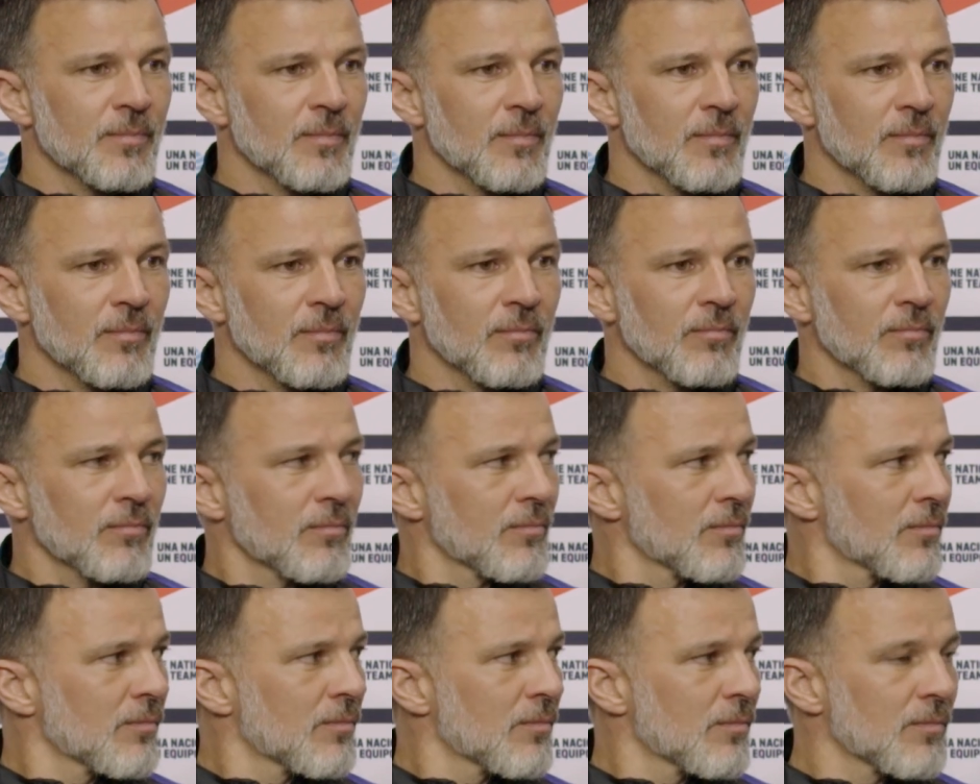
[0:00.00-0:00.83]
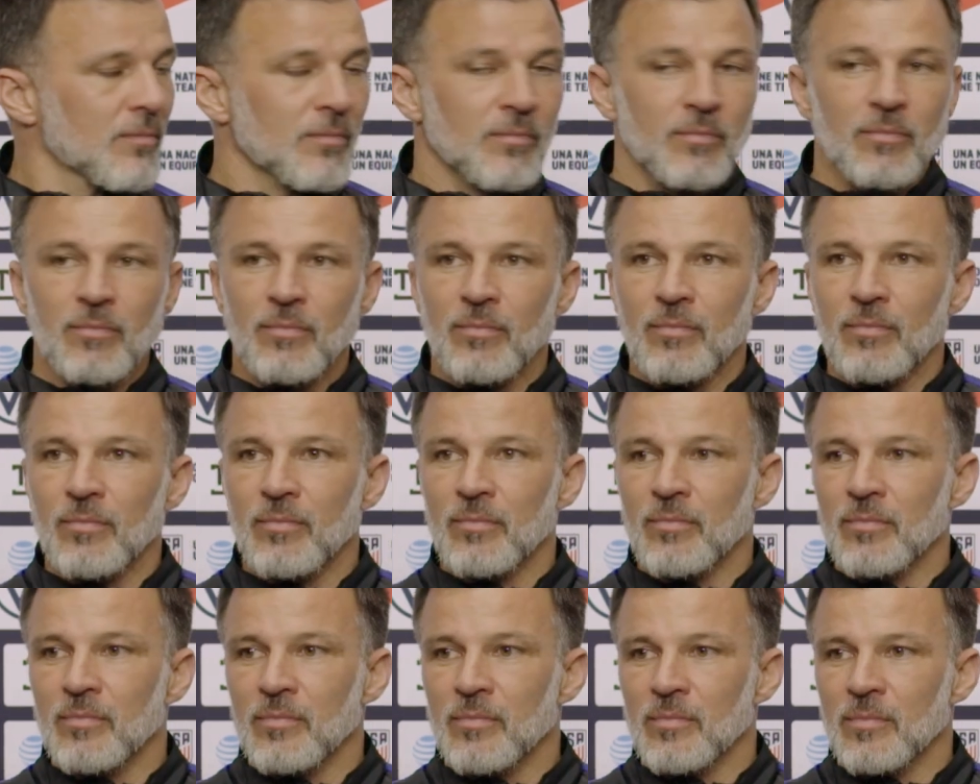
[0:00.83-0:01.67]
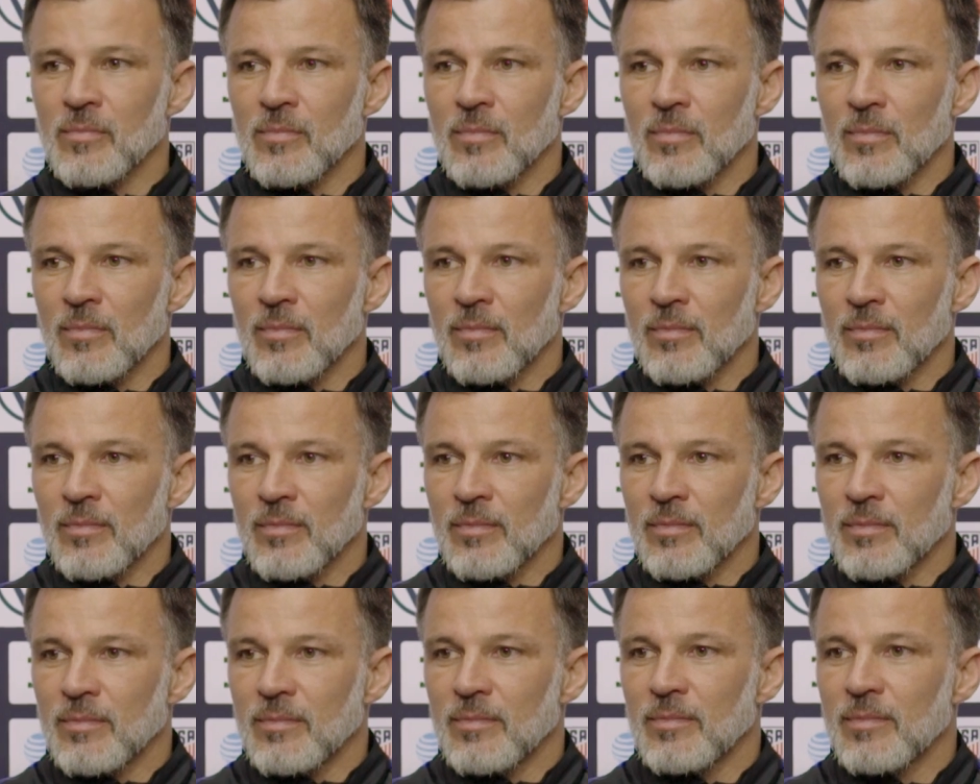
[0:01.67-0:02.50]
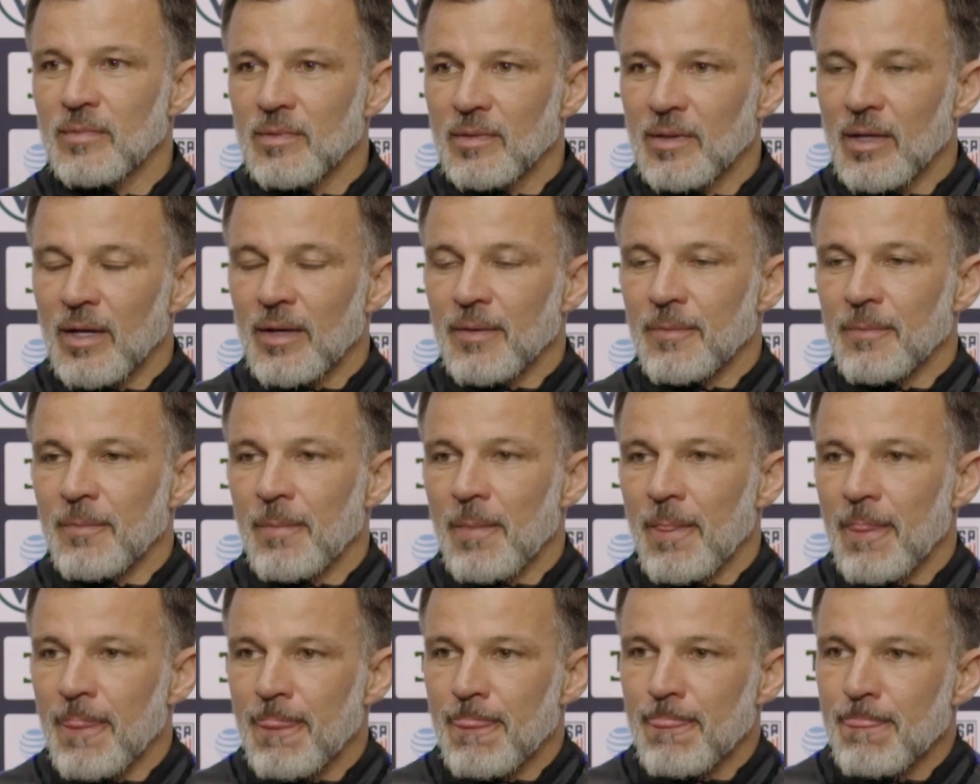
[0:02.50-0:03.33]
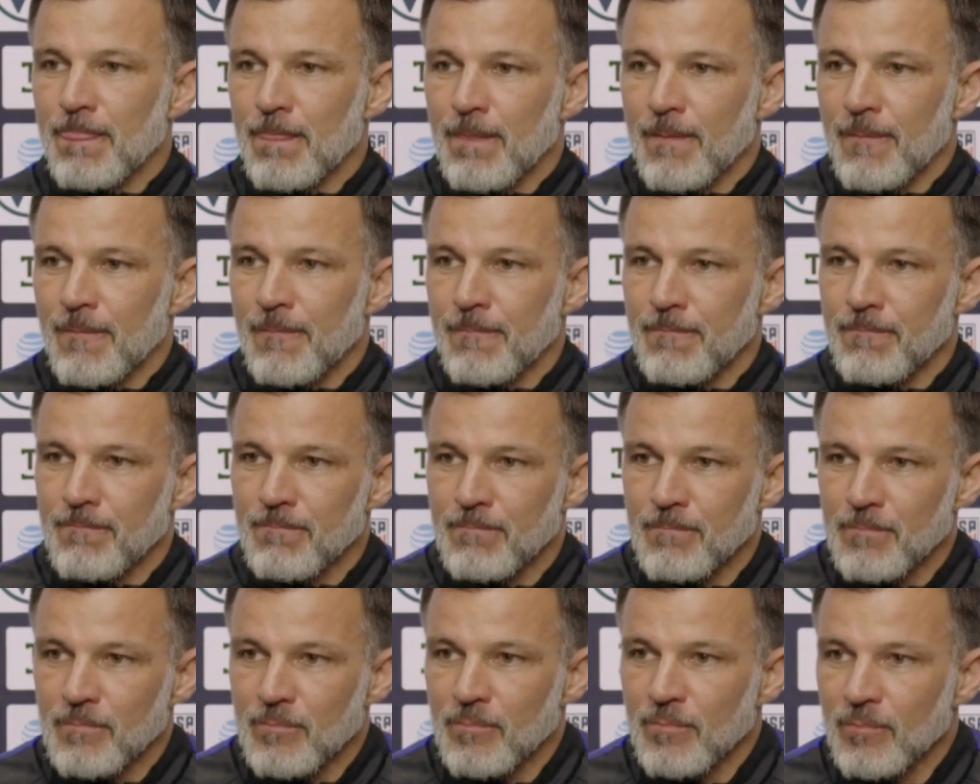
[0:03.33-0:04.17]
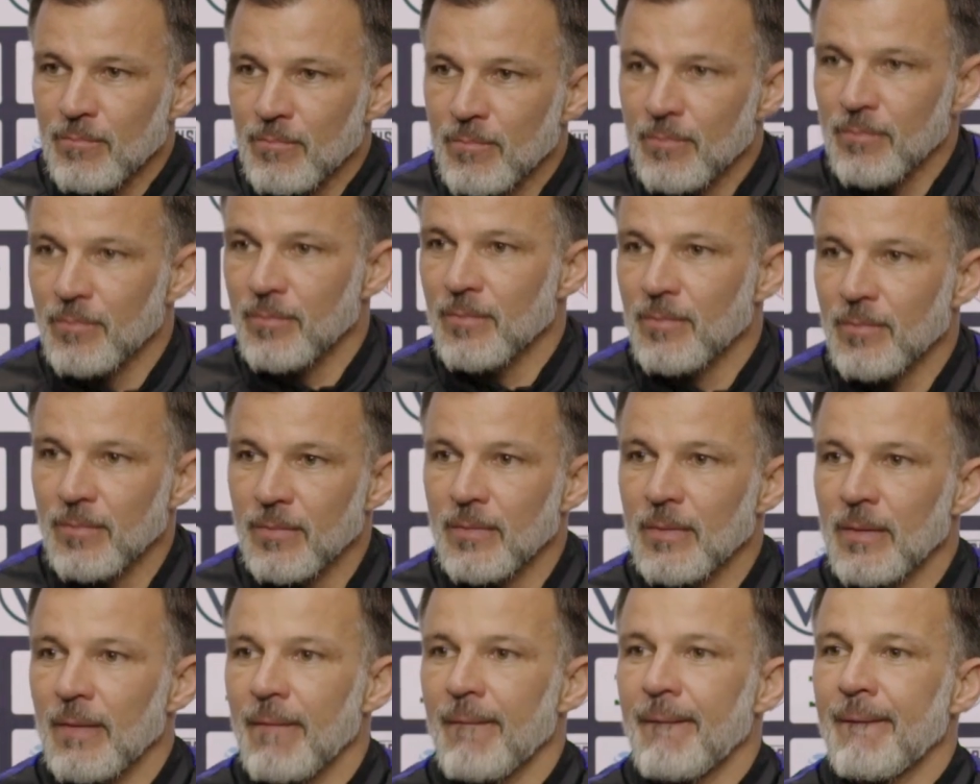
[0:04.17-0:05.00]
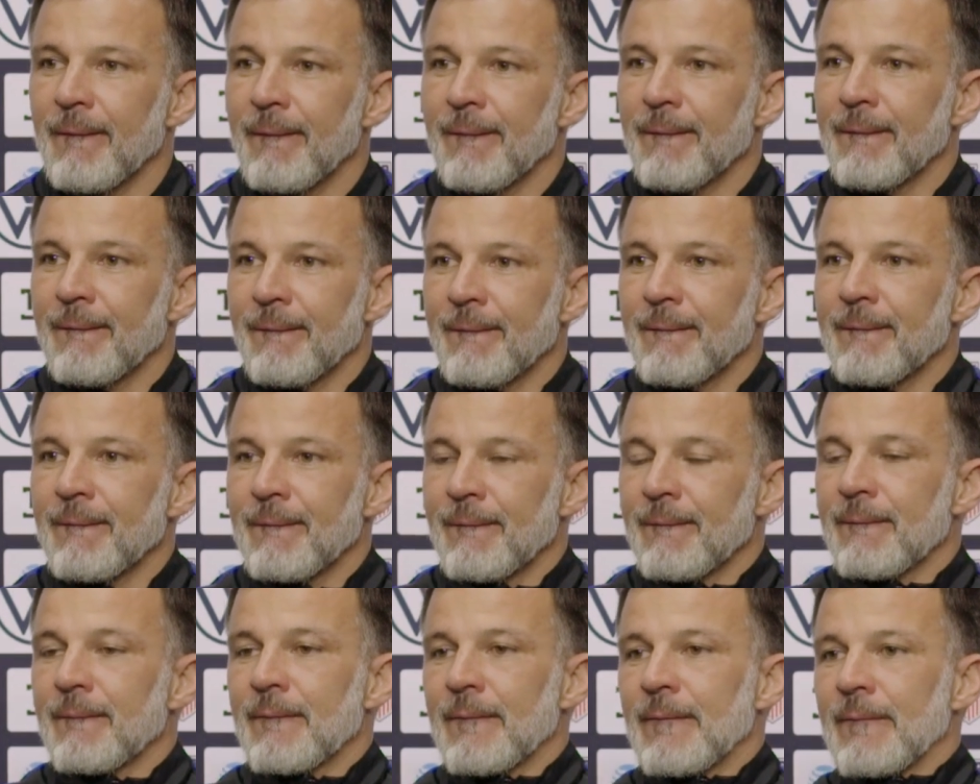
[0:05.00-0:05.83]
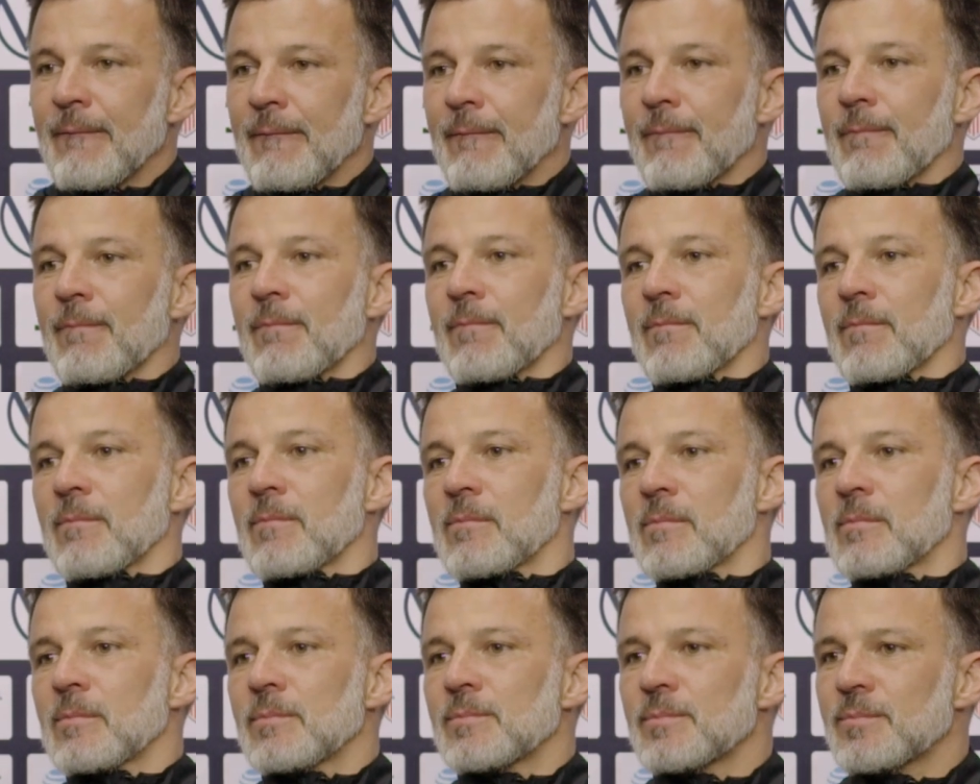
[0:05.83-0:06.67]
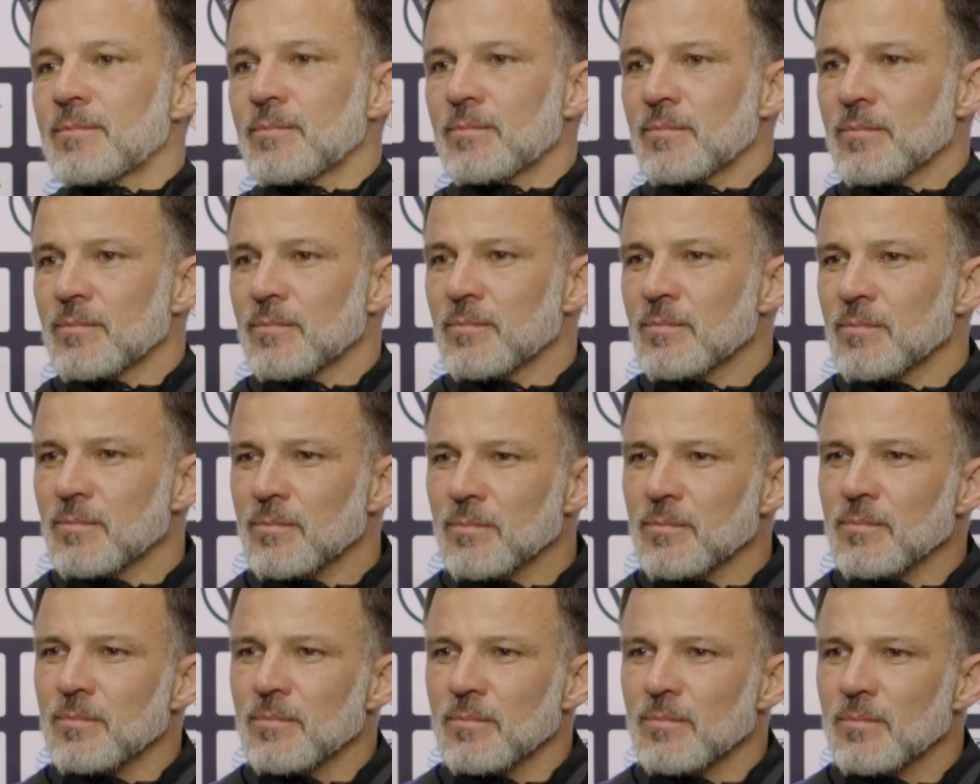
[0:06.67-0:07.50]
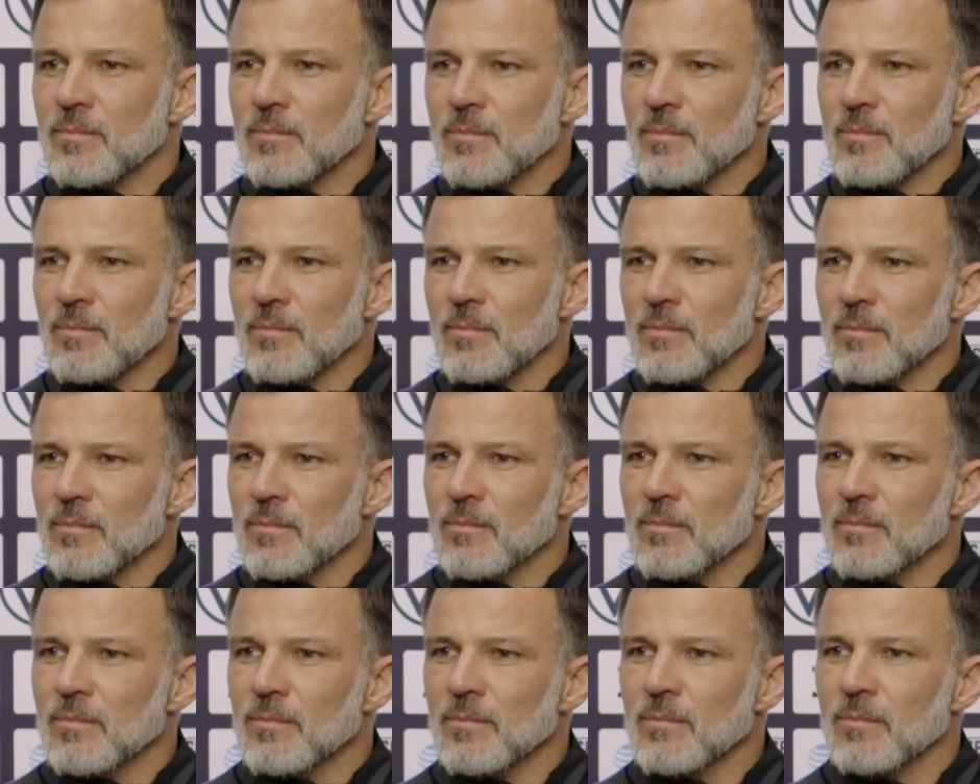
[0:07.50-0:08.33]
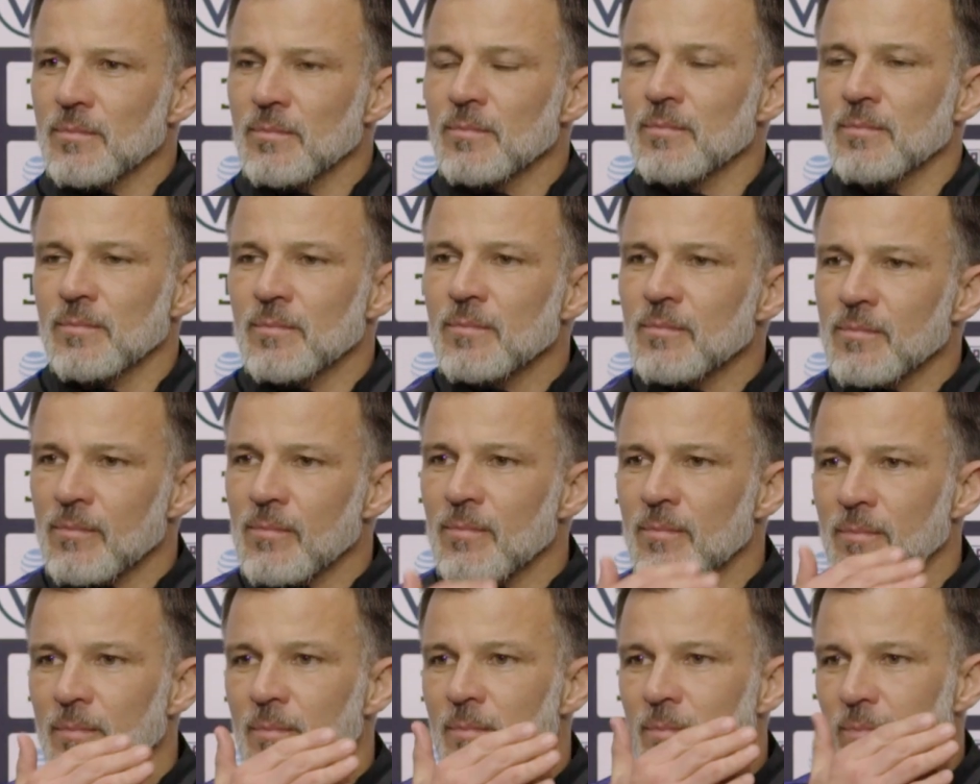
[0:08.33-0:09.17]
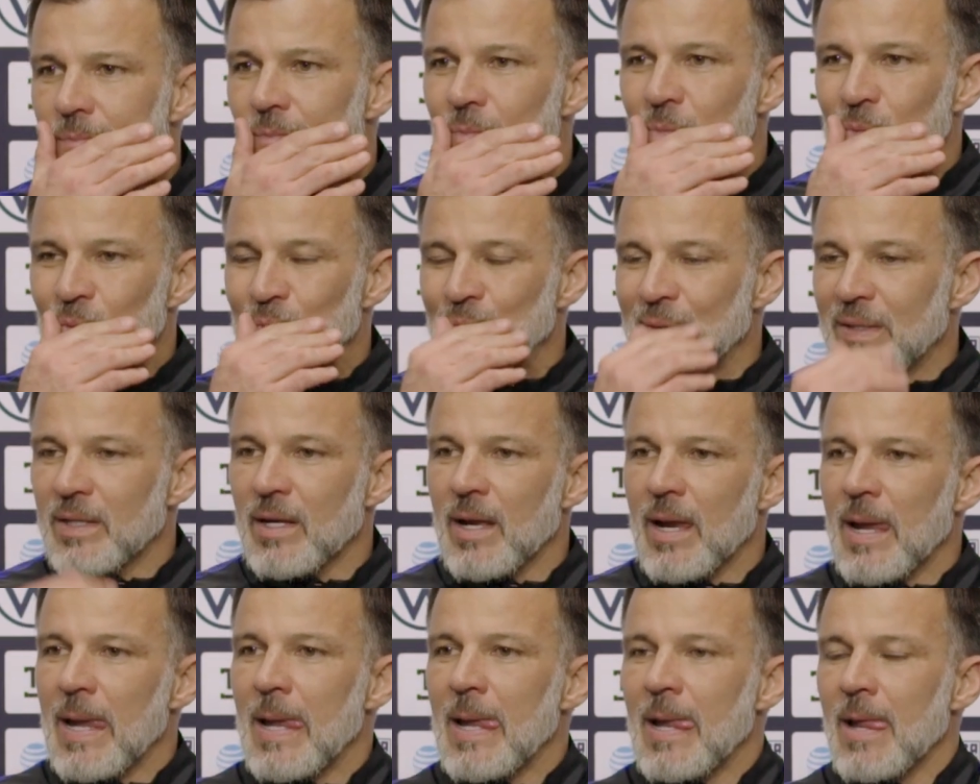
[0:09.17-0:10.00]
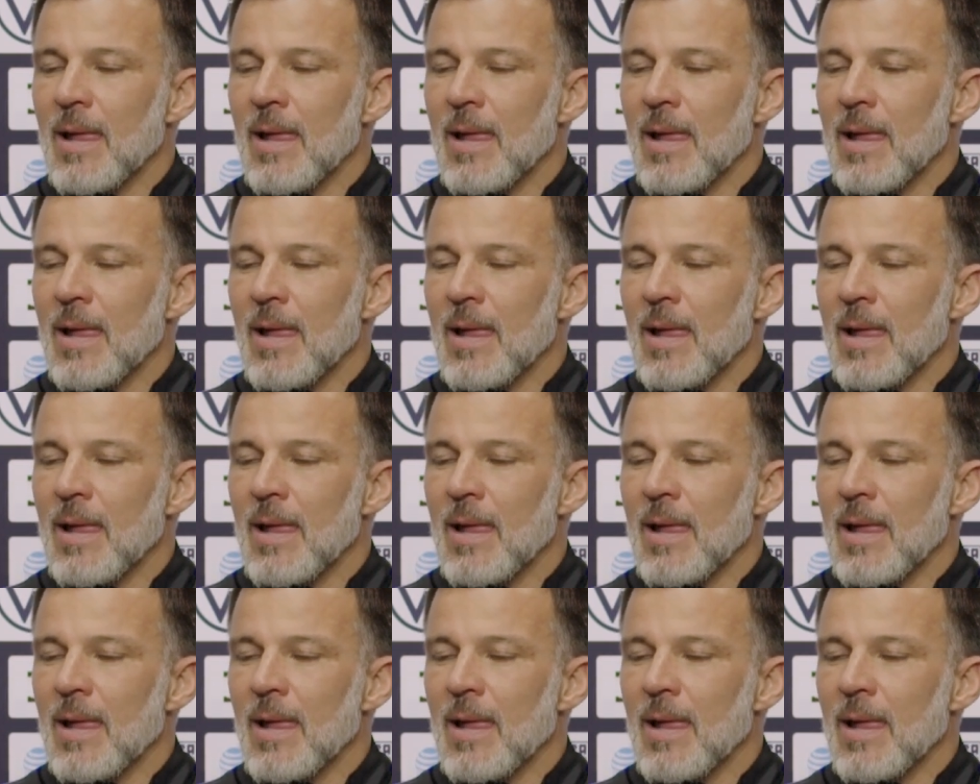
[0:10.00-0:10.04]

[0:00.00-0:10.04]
Fernando. Yes, how you doing, Coach? Um, I'm sorry to look a little bit into the future, but it was huge news that Copa America is coming back to the U.S.